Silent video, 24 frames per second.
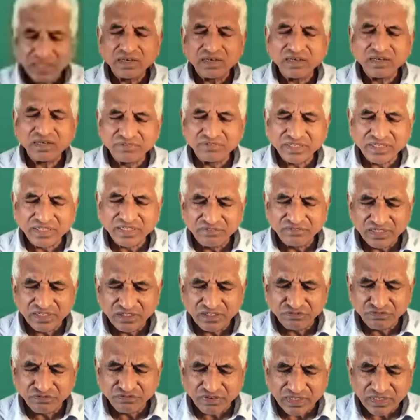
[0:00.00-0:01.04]
Loving Heavenly
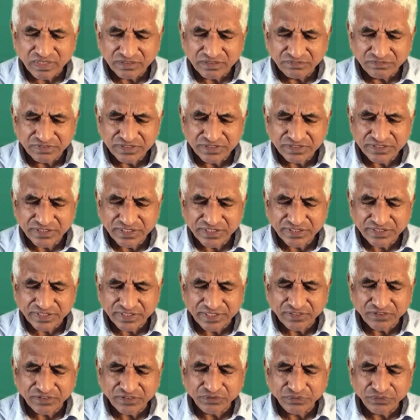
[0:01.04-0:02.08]
Father, we say thank
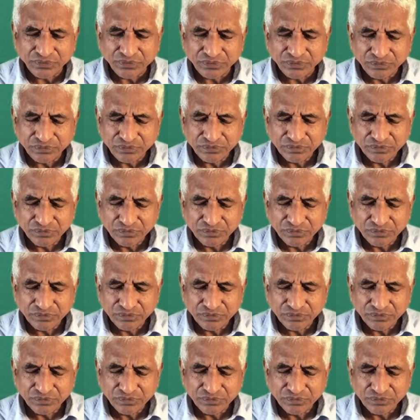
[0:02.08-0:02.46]
you to you